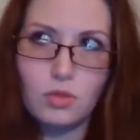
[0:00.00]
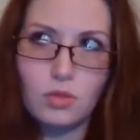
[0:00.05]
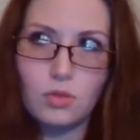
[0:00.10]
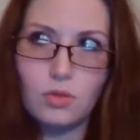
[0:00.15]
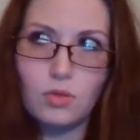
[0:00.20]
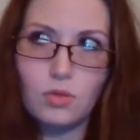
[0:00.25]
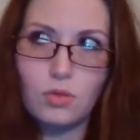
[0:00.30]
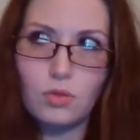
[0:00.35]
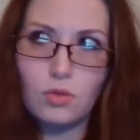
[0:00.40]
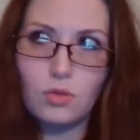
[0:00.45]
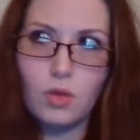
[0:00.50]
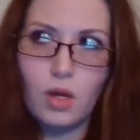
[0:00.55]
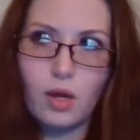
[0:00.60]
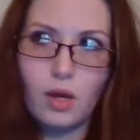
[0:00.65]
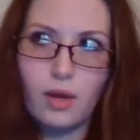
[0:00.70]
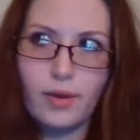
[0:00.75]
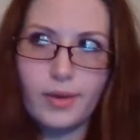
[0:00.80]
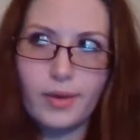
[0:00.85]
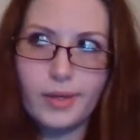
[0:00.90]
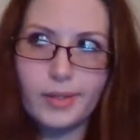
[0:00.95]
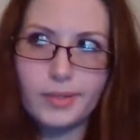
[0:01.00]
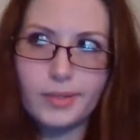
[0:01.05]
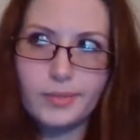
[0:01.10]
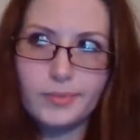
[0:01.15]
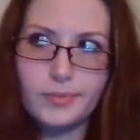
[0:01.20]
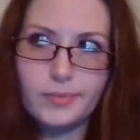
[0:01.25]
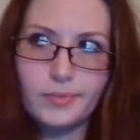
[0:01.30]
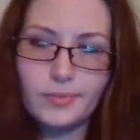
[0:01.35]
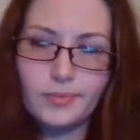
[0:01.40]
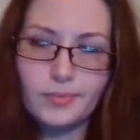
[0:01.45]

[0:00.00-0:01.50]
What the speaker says: too, I